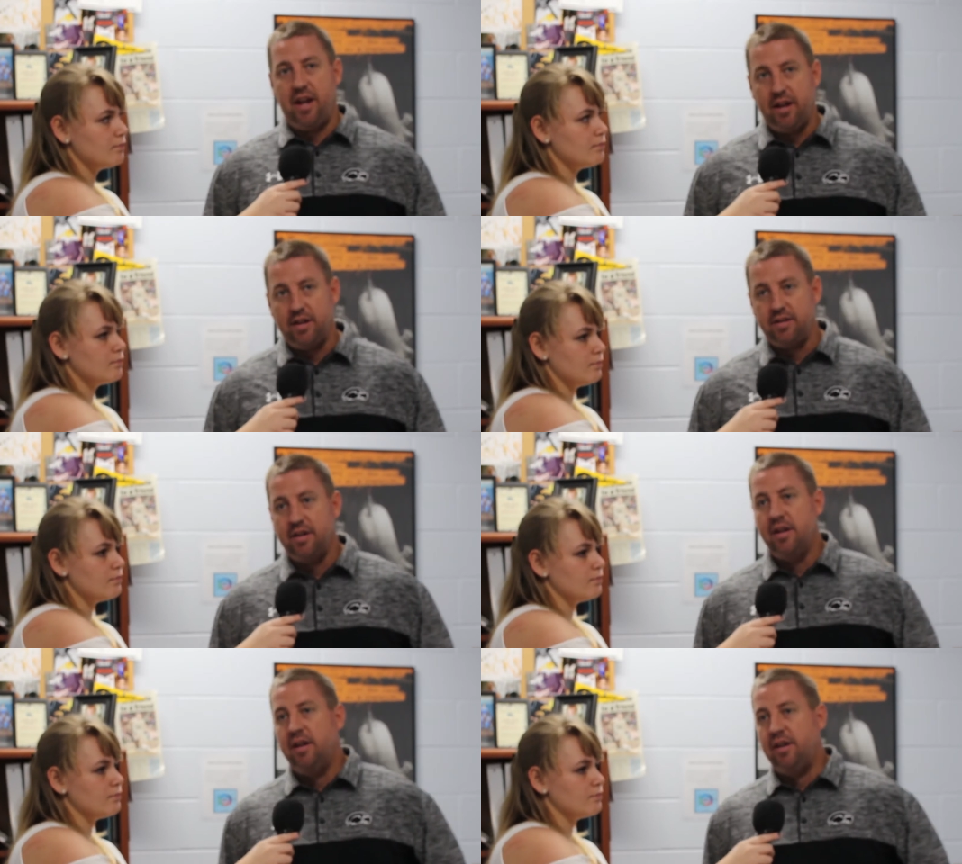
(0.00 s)
Speaker 1: and
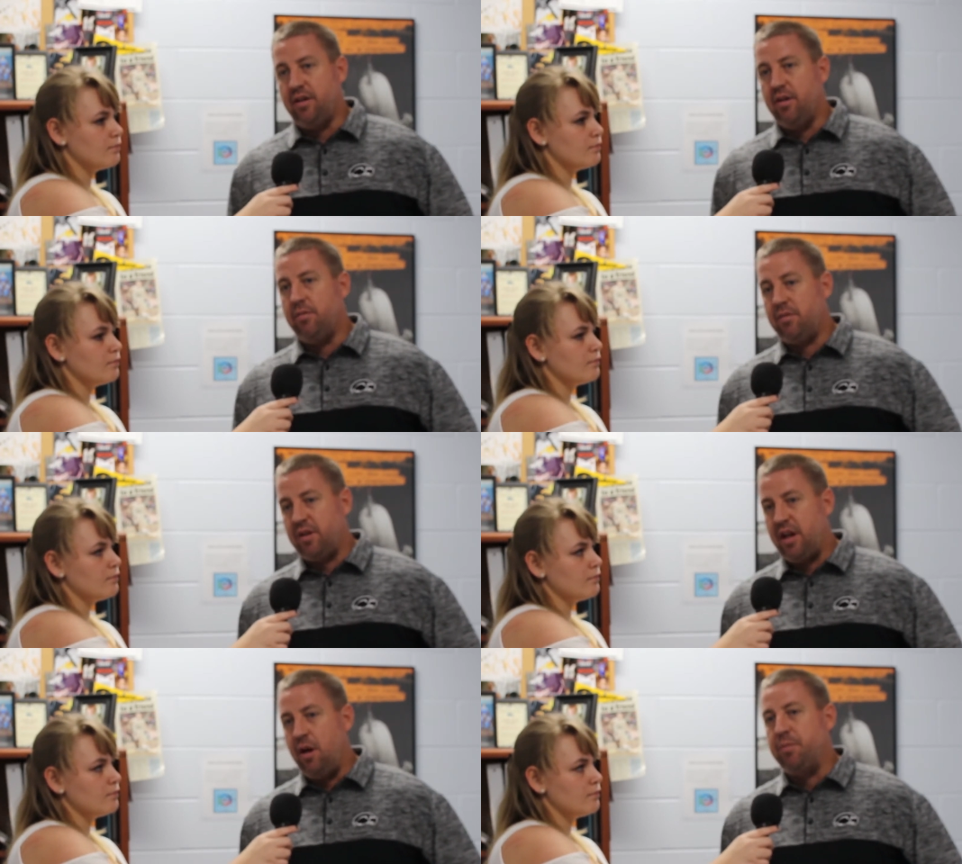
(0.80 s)
you know
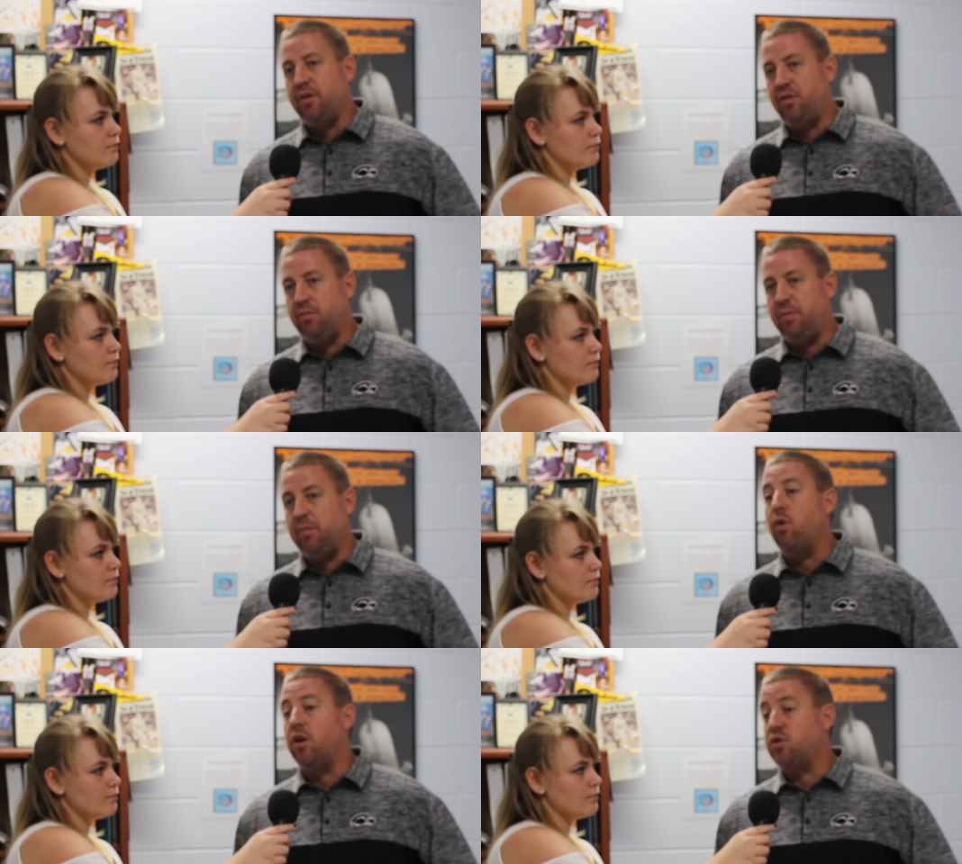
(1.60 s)
helping you be
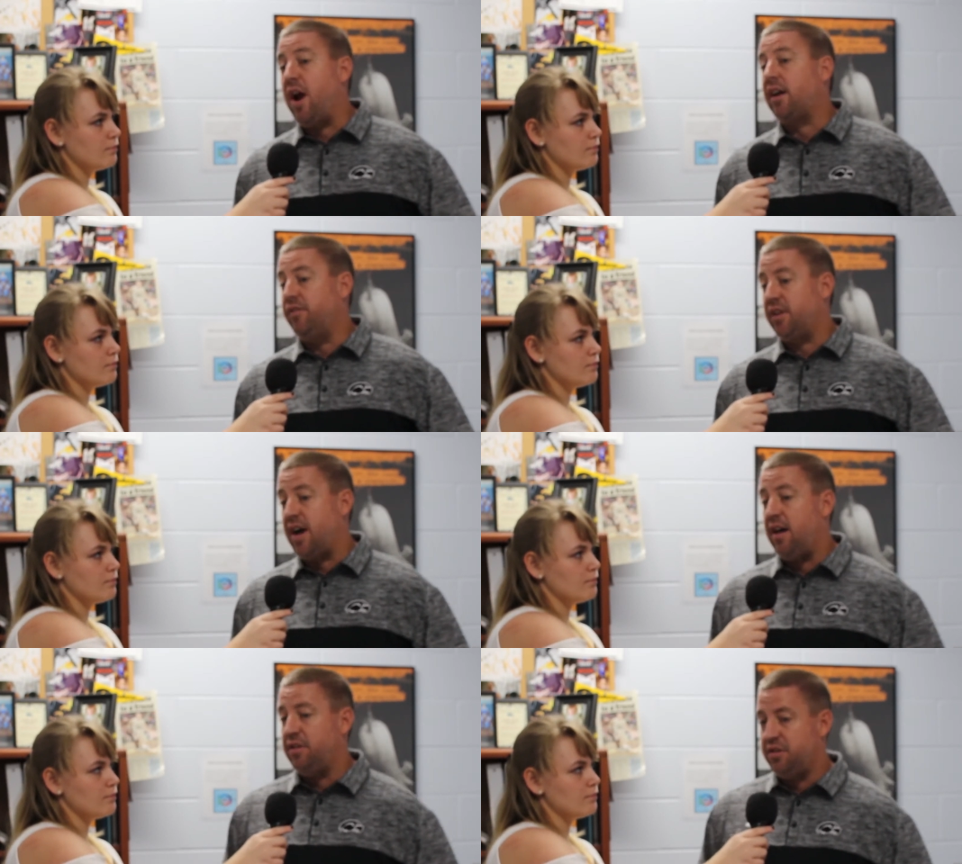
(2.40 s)
more attractive to
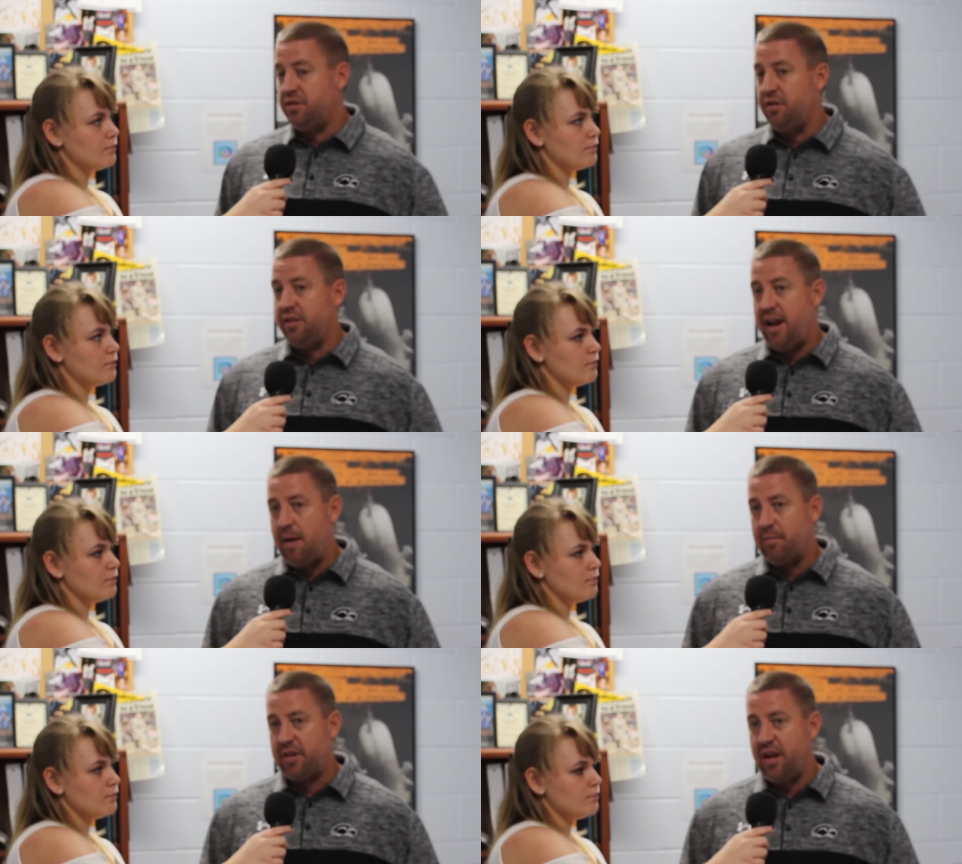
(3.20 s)
colleges during that
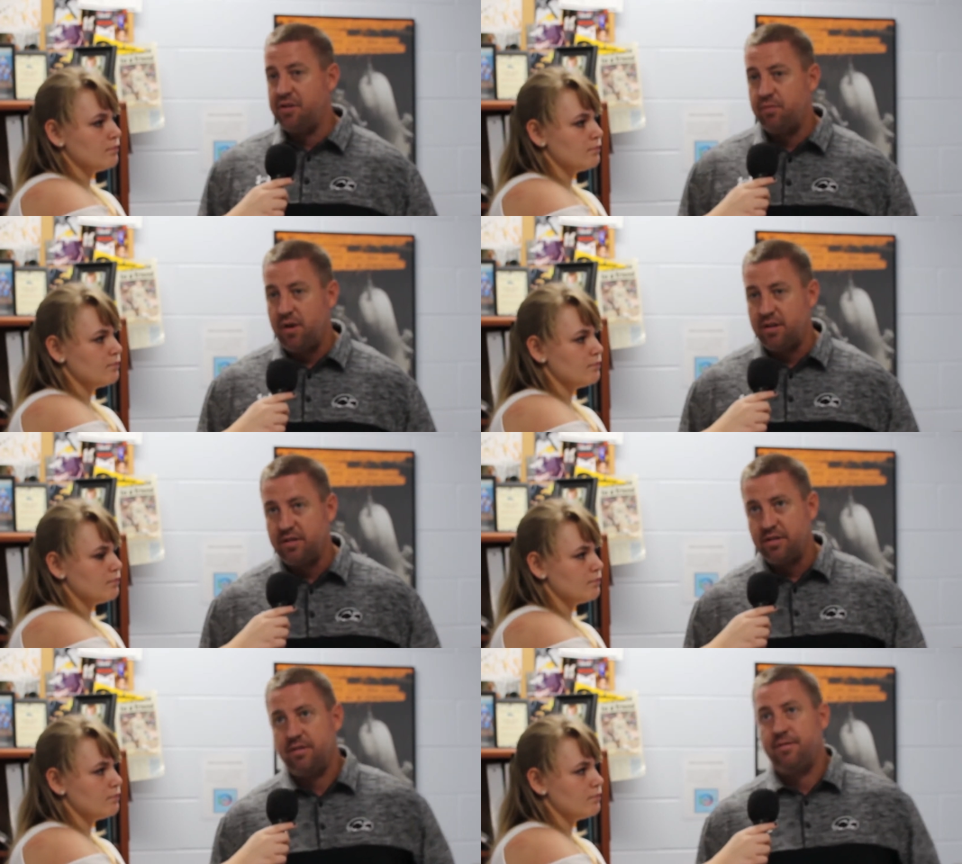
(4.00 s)
application
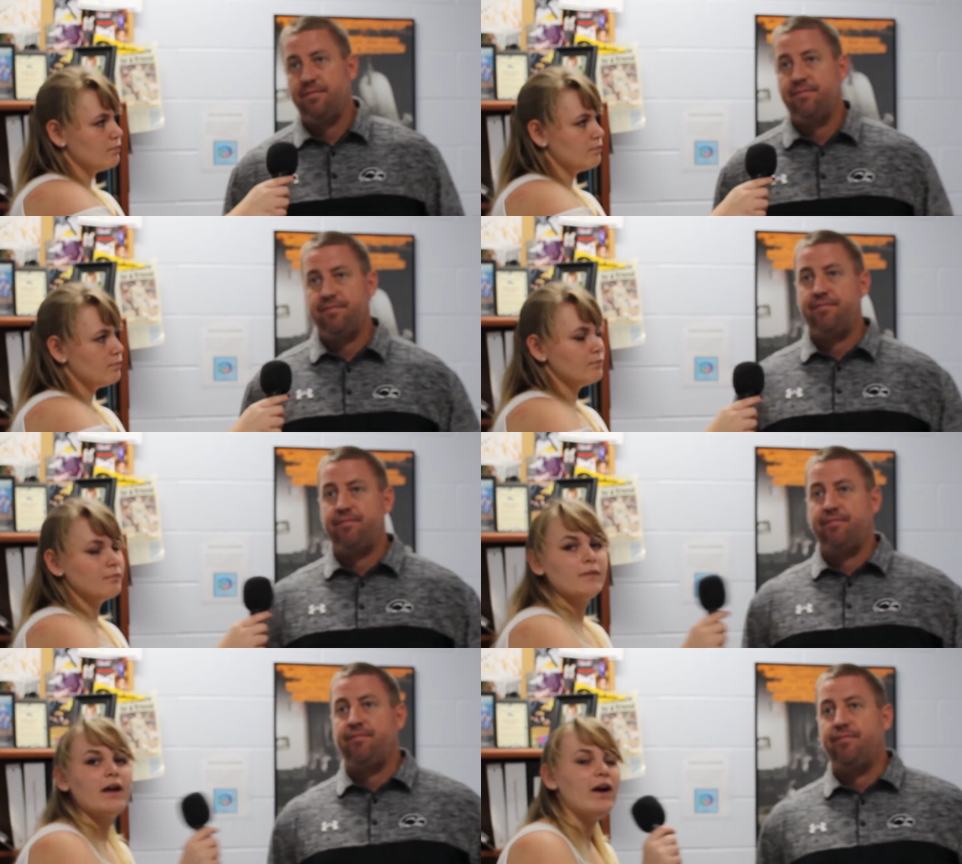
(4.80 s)
process
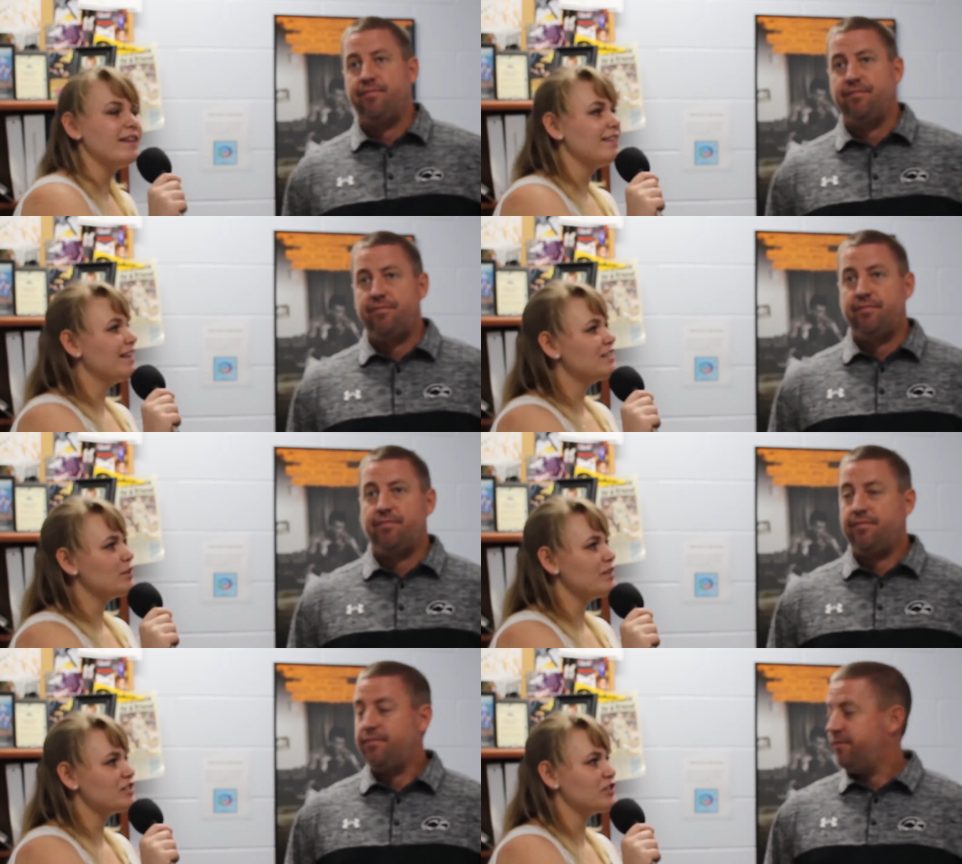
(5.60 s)
Speaker 2: all right thank you so
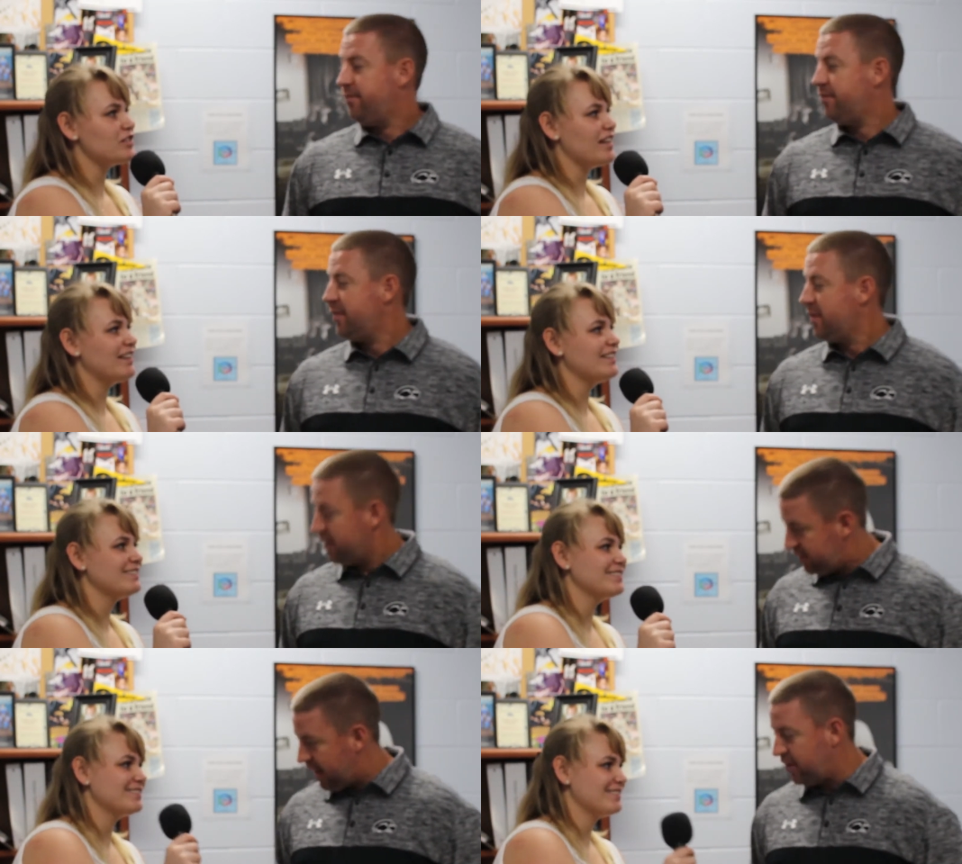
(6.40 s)
much coach kelly
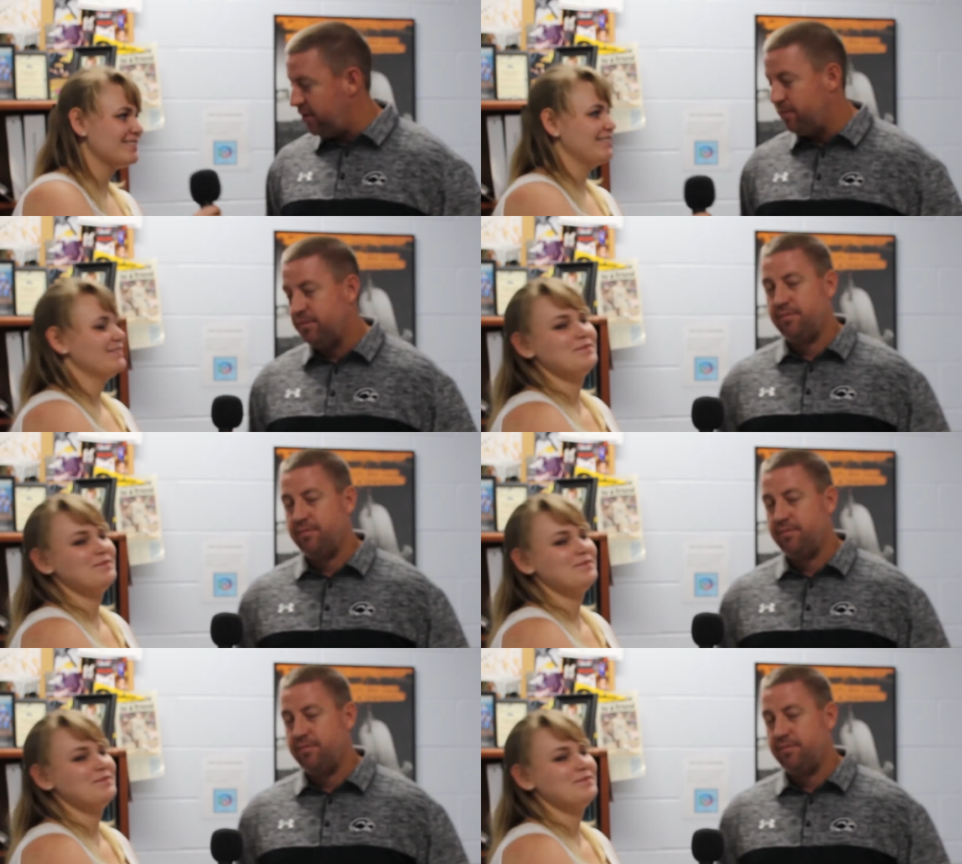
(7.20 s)
Thank you.